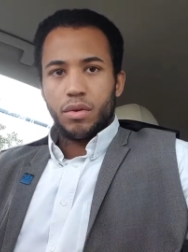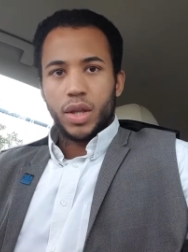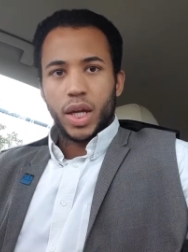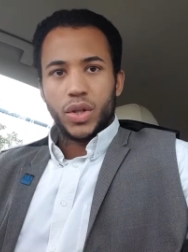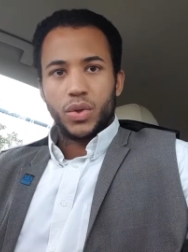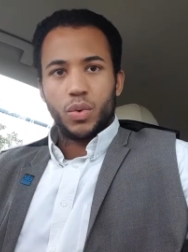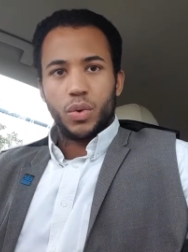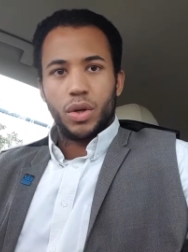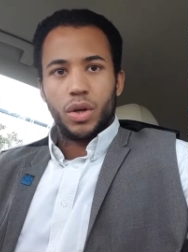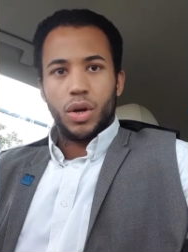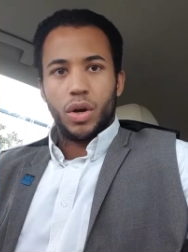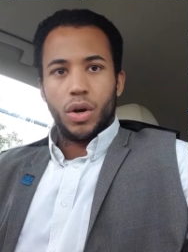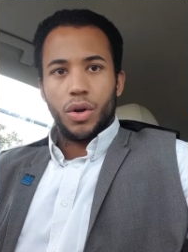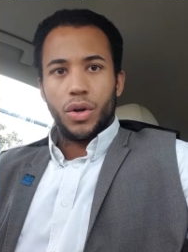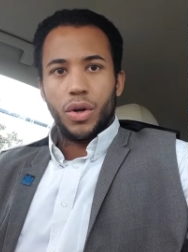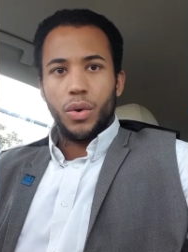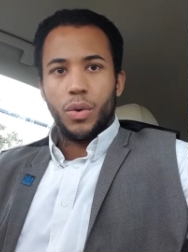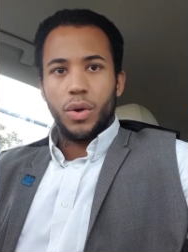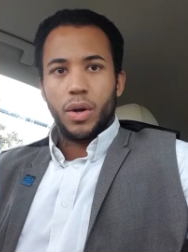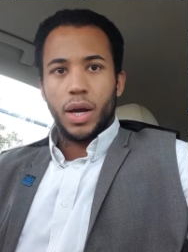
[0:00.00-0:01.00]
that's what you
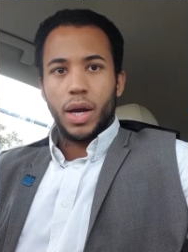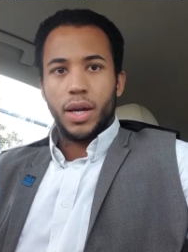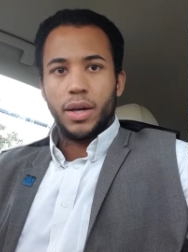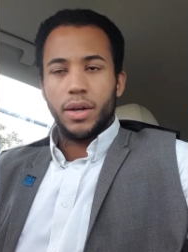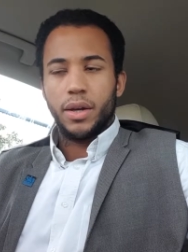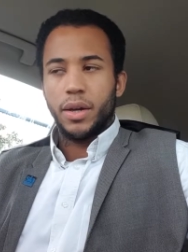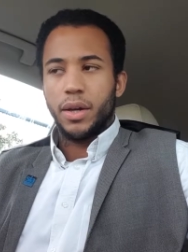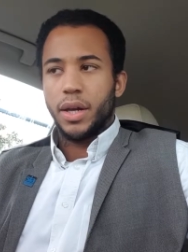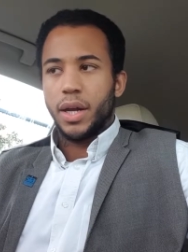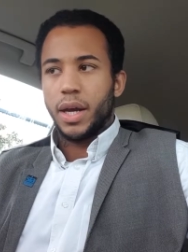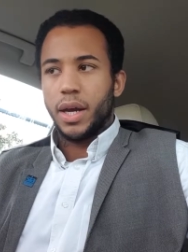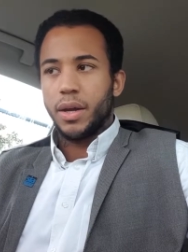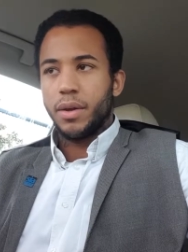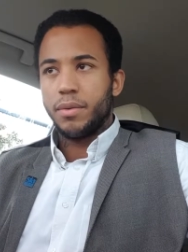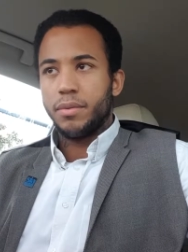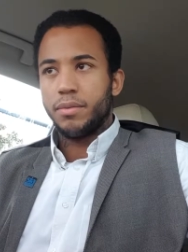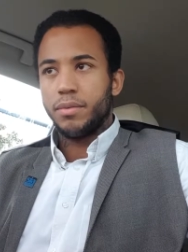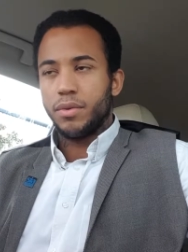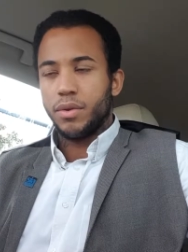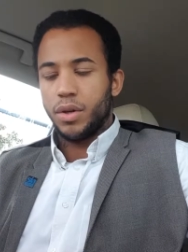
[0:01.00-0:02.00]
gotta do. End of the day,
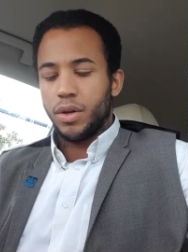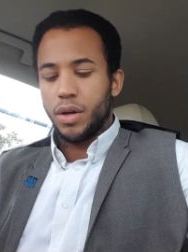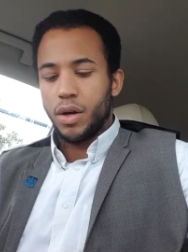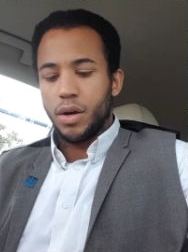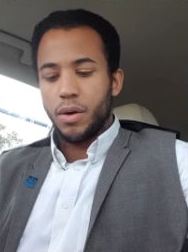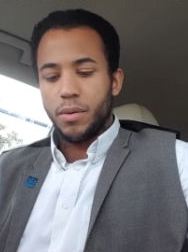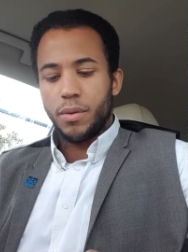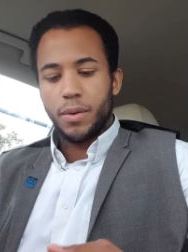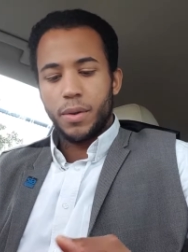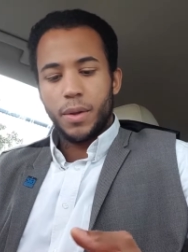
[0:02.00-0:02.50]
you know.